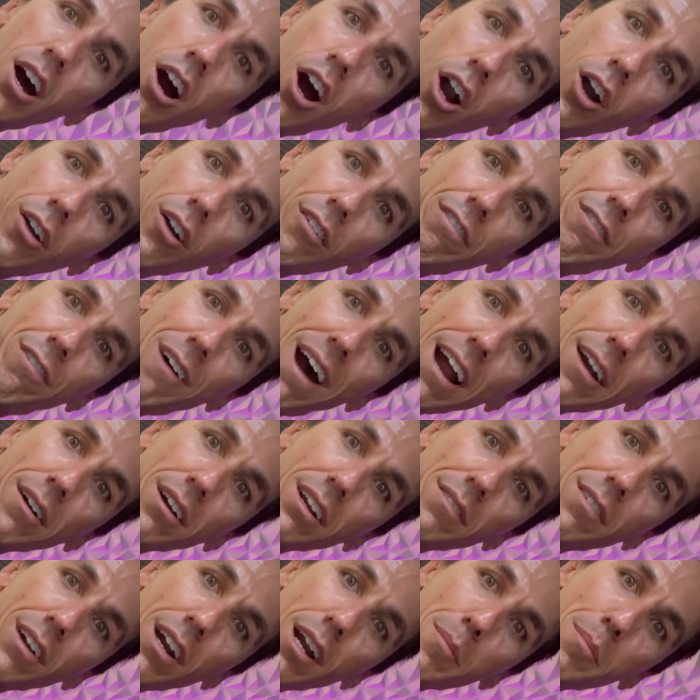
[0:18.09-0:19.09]
aren't
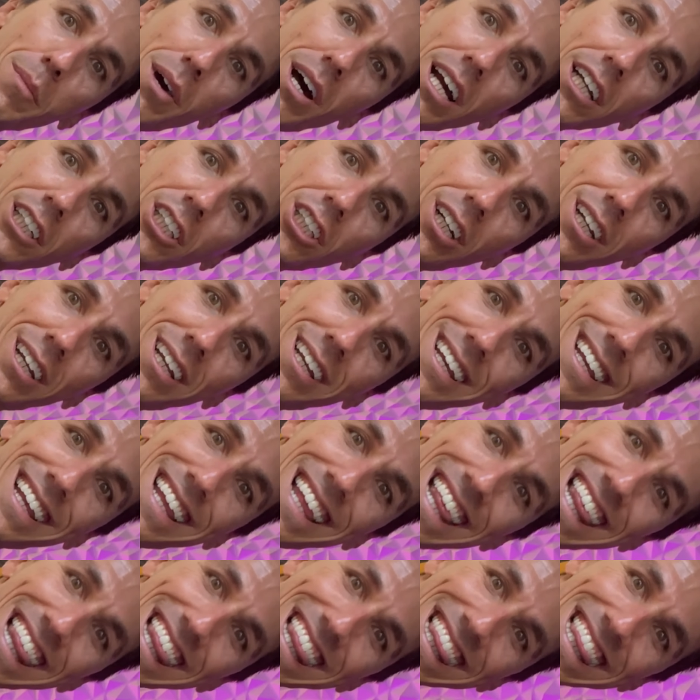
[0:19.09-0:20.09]
firing very much.
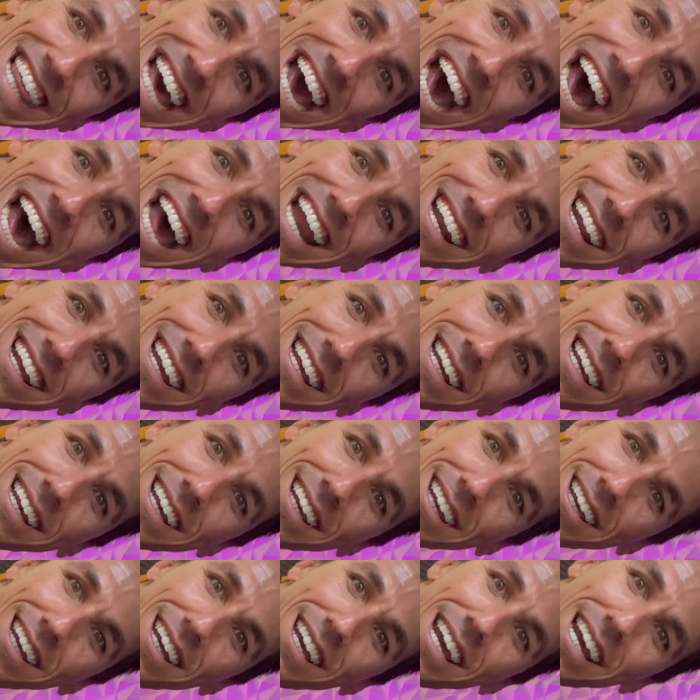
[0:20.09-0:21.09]
That
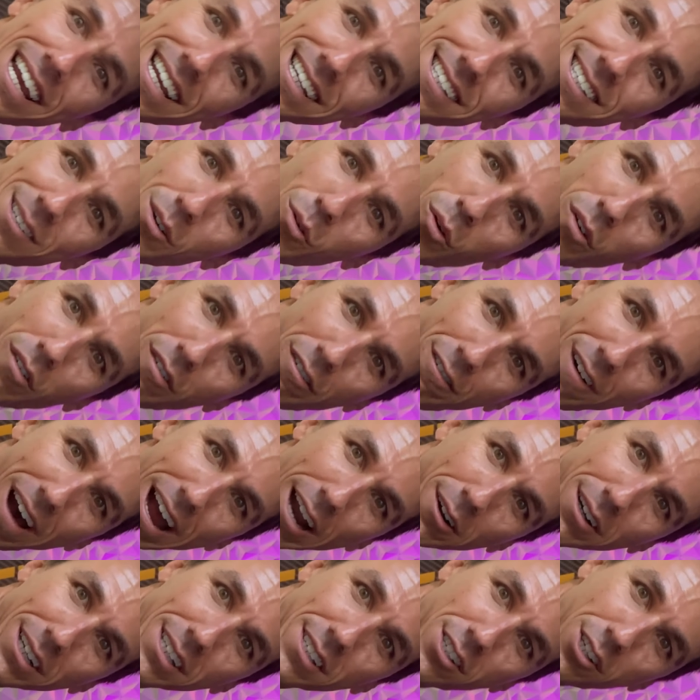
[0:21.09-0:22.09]
is
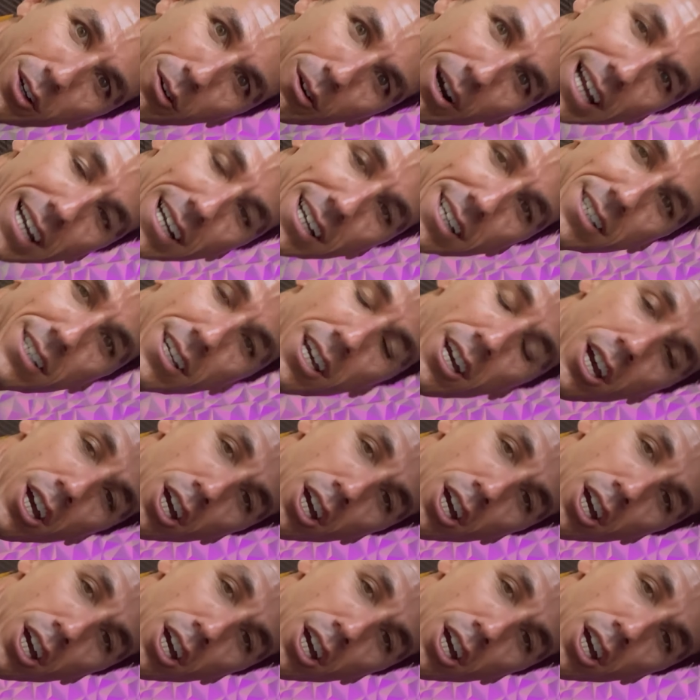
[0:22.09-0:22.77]
firing serratus.